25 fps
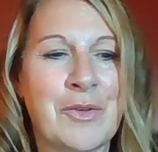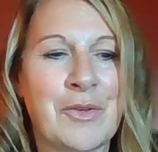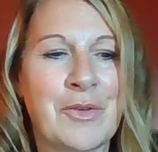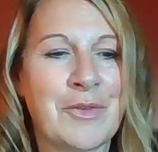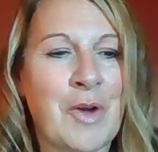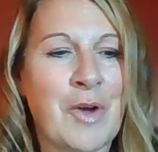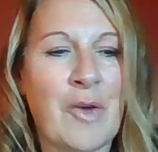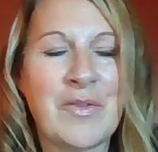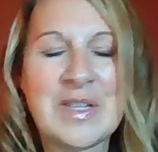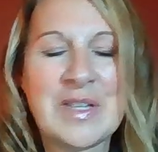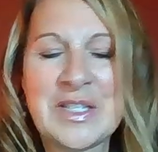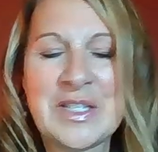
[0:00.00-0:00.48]

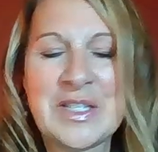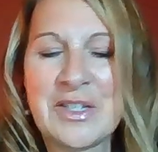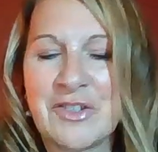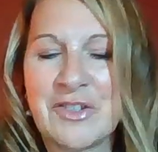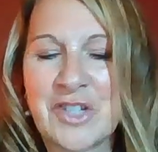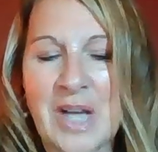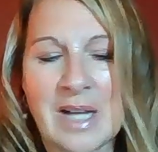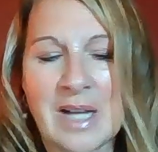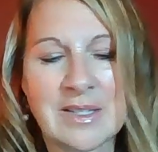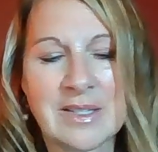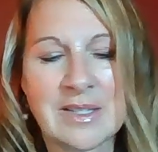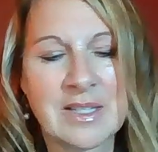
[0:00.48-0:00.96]
go visit your
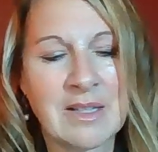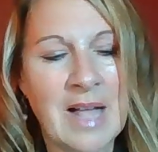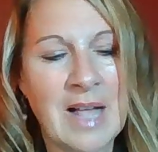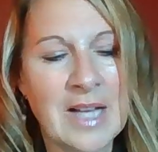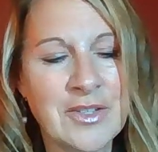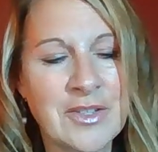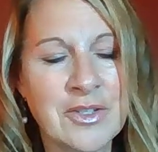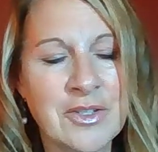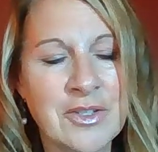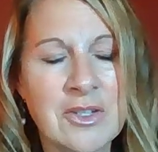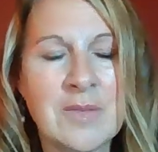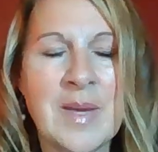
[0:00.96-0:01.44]
child's
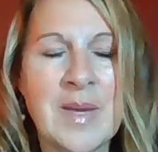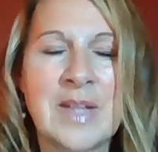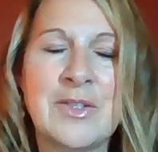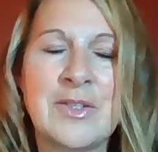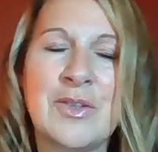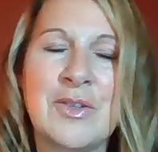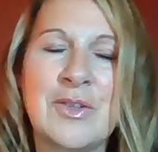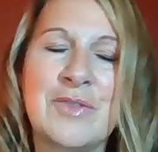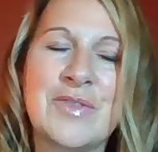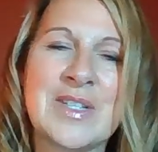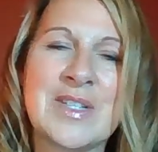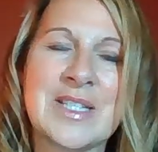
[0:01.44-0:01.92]
classroom, and
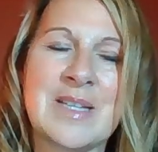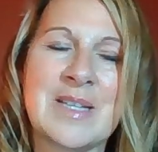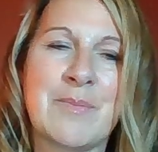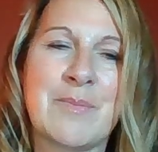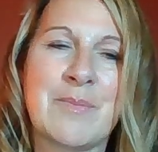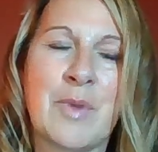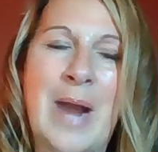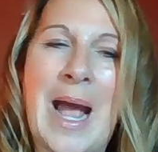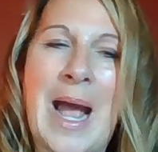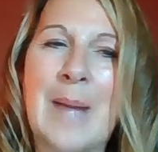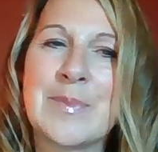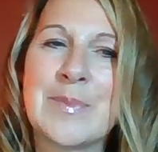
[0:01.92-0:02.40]
you'd visit
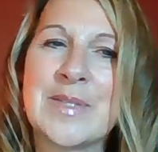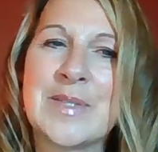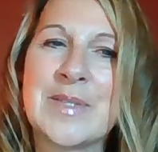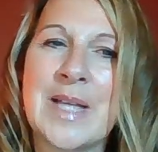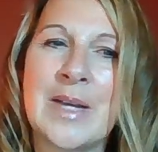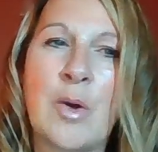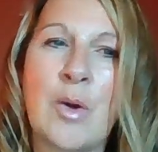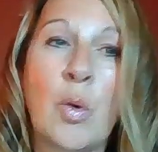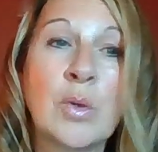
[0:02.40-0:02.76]
perhaps an